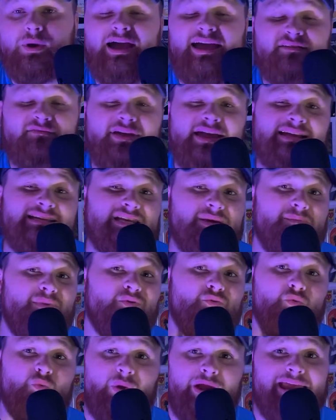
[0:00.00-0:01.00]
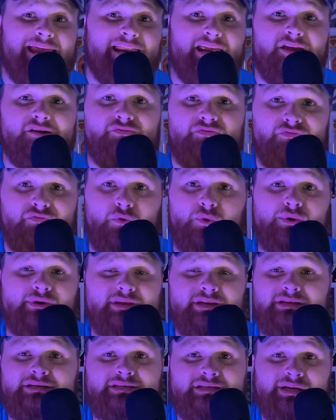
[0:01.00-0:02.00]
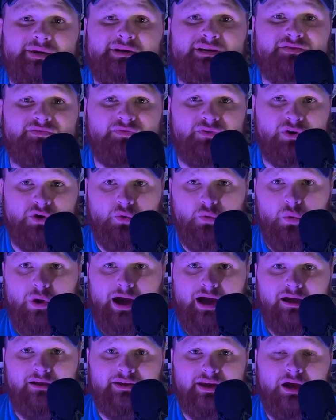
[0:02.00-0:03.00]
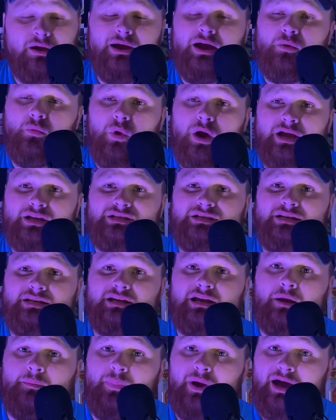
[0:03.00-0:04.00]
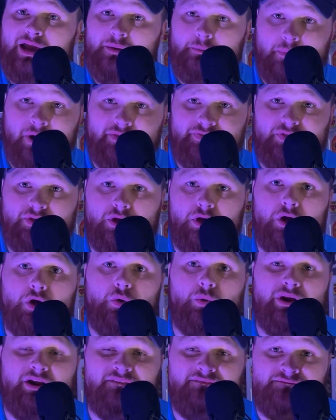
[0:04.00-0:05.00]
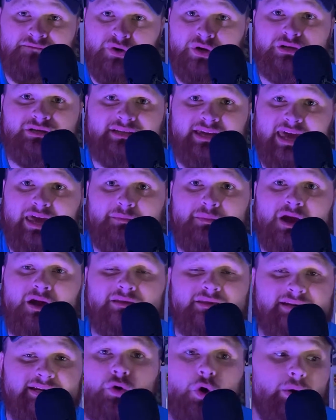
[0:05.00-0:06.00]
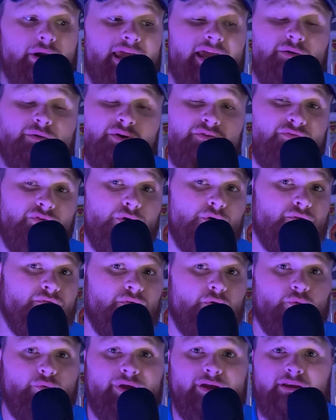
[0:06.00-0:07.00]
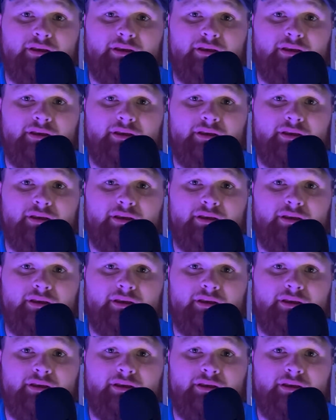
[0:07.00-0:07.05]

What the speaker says: So, I've actually been waiting for this series for a while now. I watched it about a month ago when it first came out. I wrote a review for